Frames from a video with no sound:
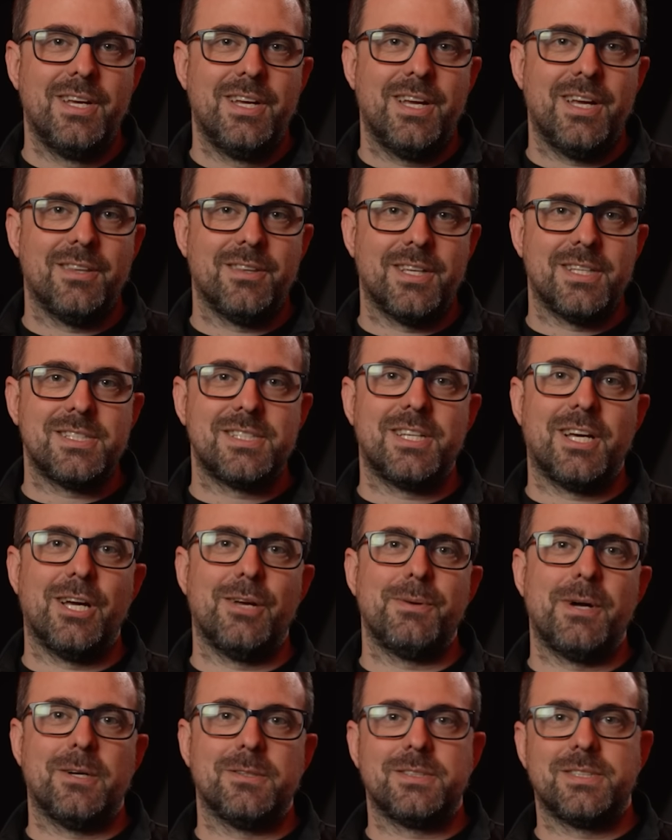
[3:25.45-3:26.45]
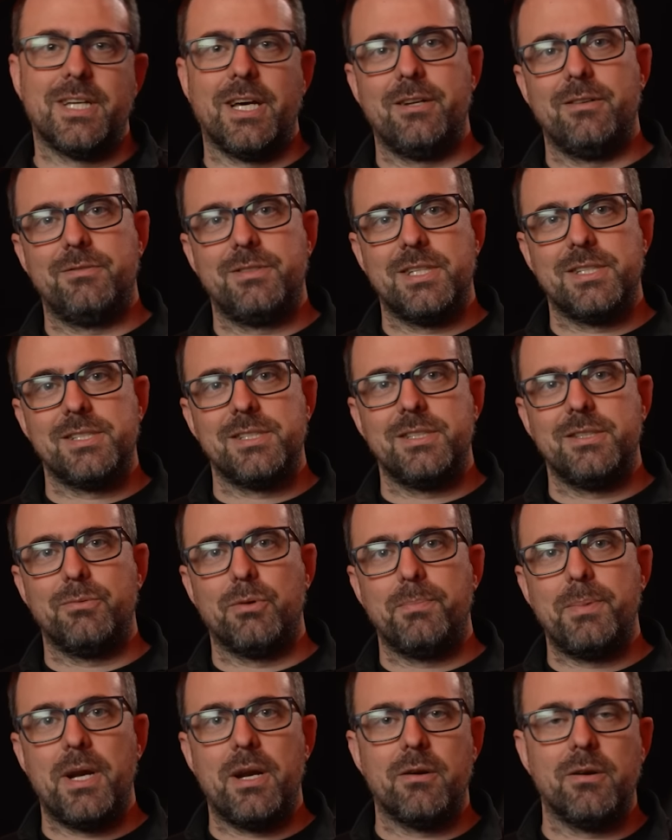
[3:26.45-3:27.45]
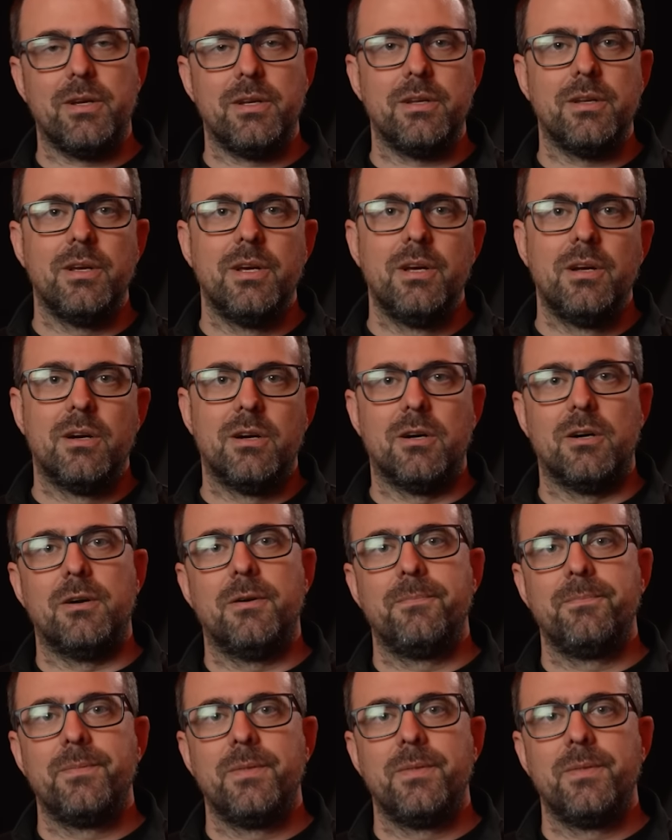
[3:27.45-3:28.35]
and less time outside of Tessie repairing her.